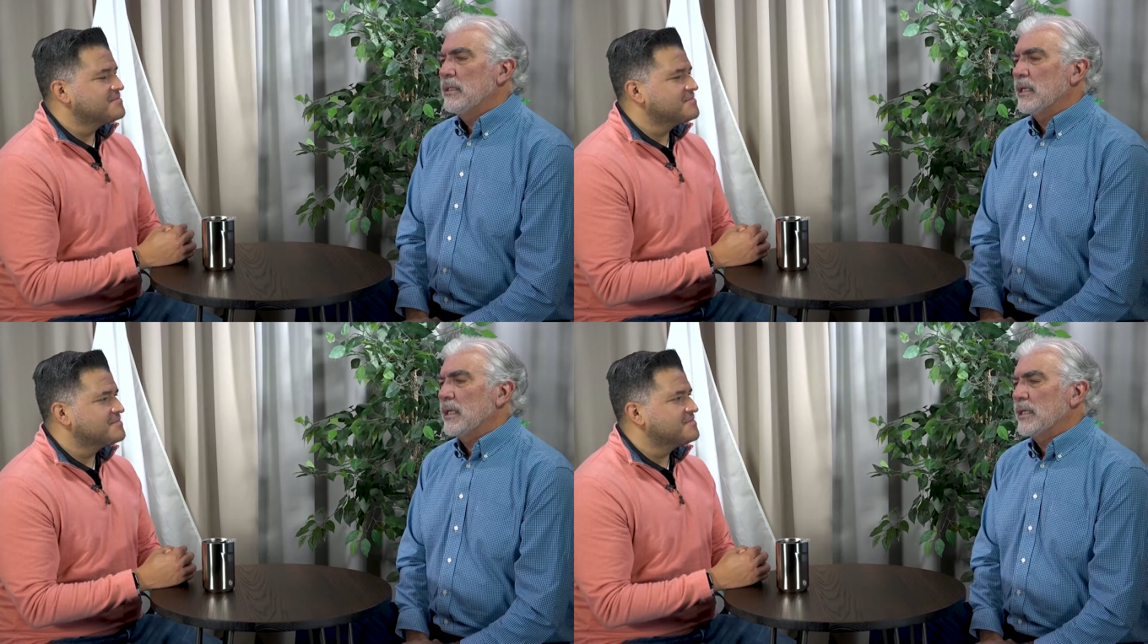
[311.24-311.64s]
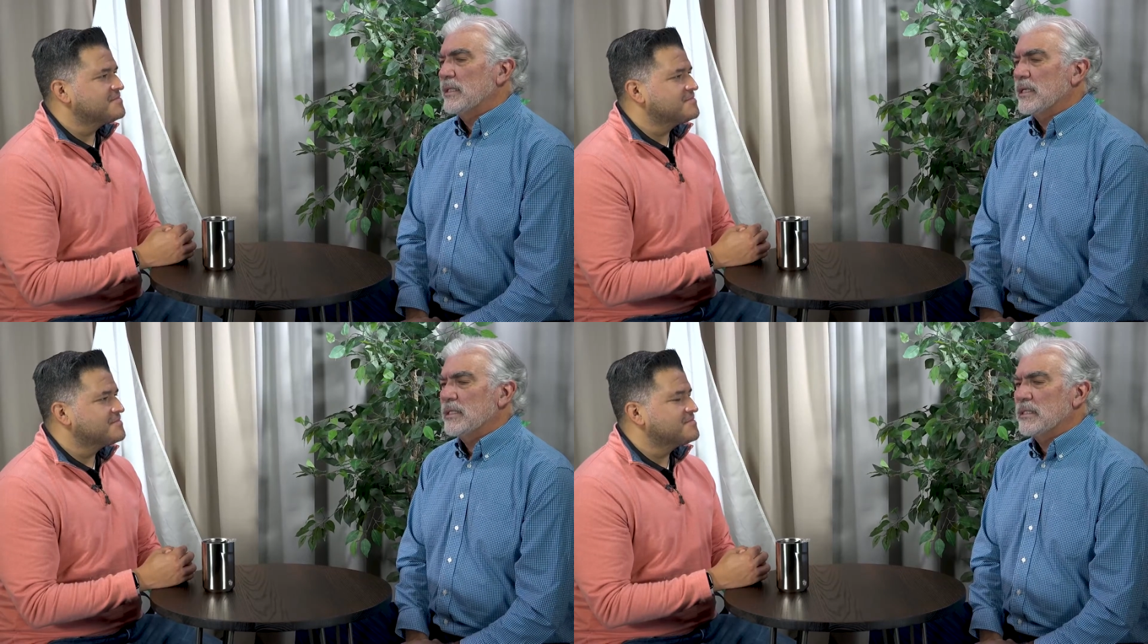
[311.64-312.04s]
Speaker 1: Uh, it
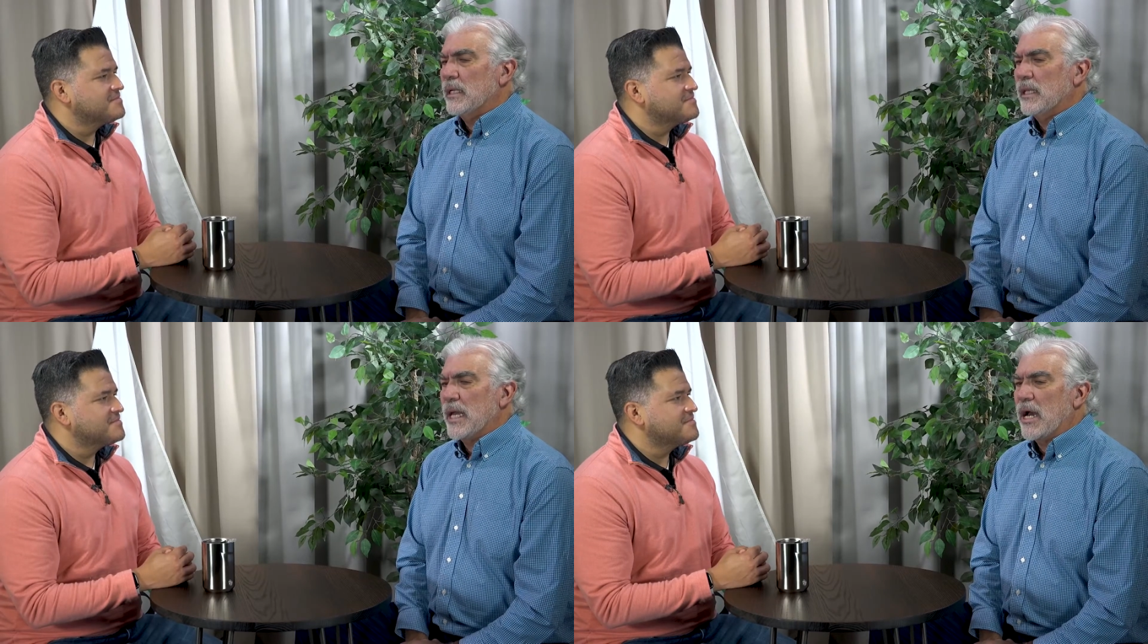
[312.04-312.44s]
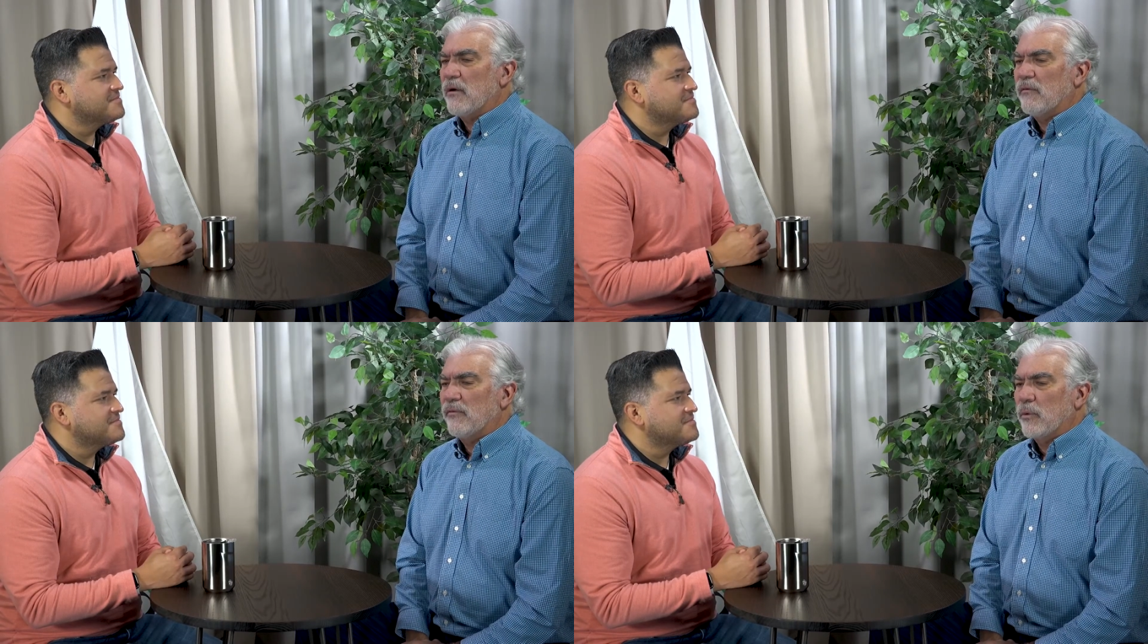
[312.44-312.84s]
does allow
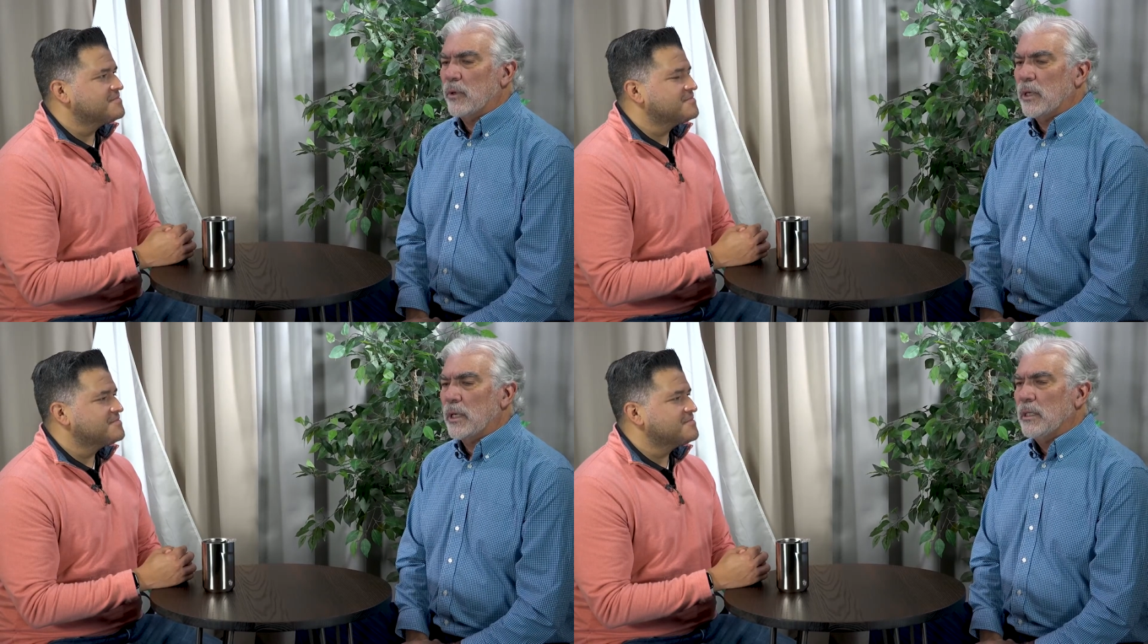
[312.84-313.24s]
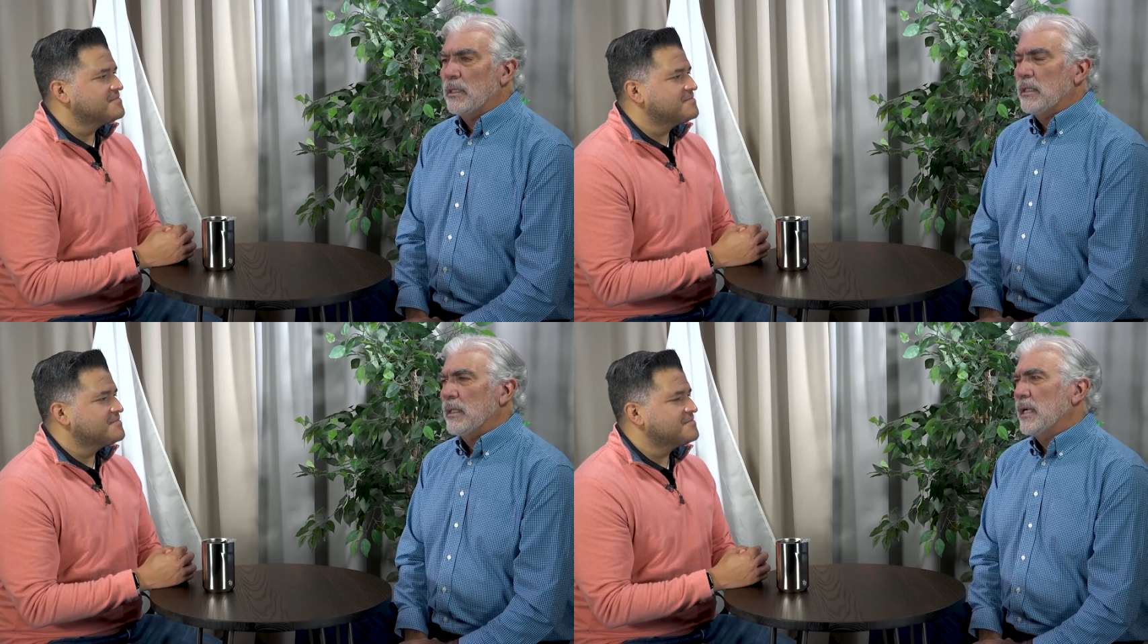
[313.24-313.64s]
for
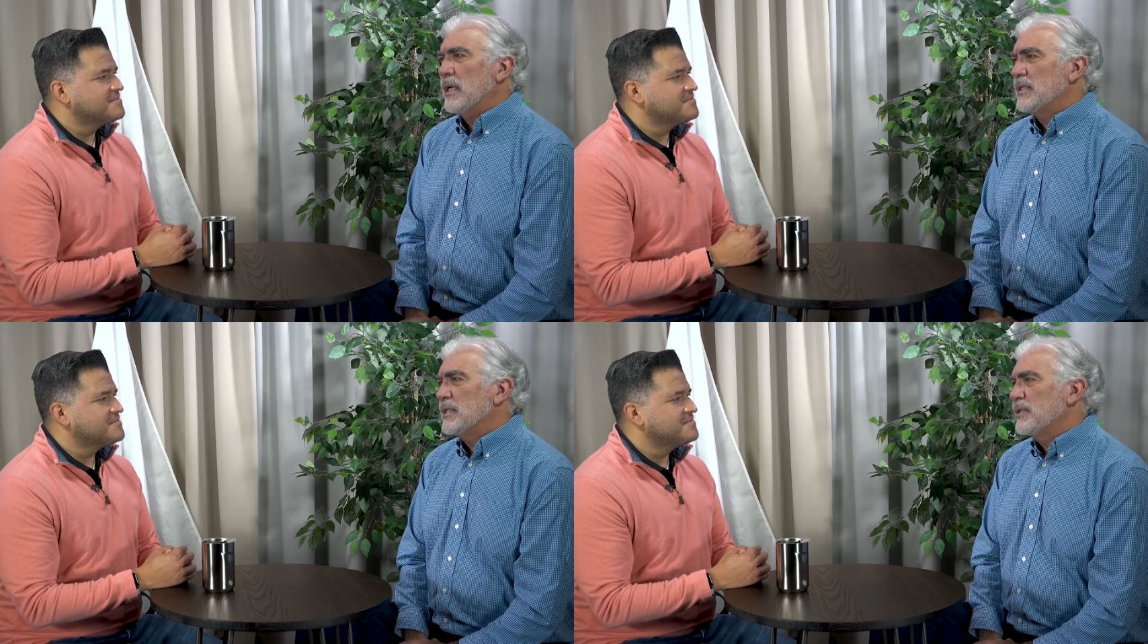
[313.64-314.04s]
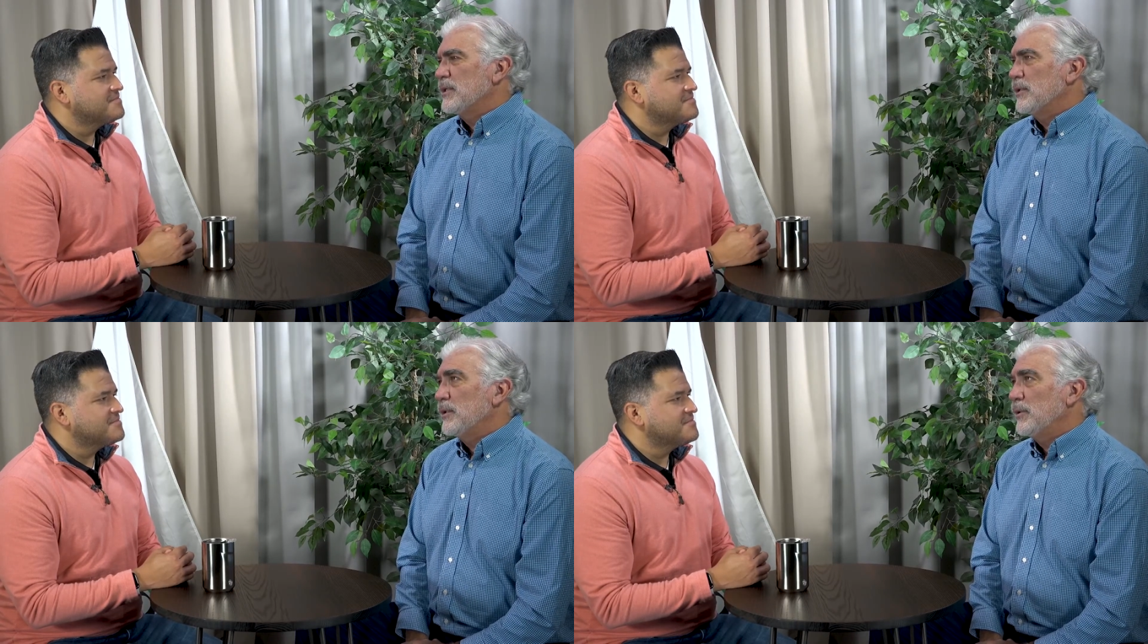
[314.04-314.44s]
us
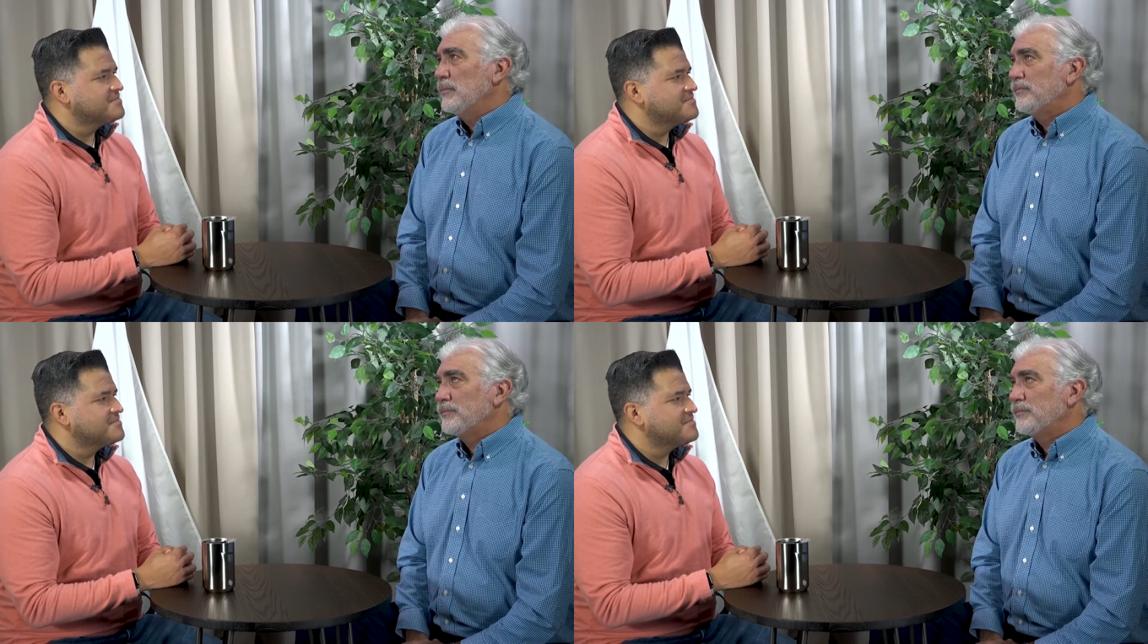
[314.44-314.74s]
to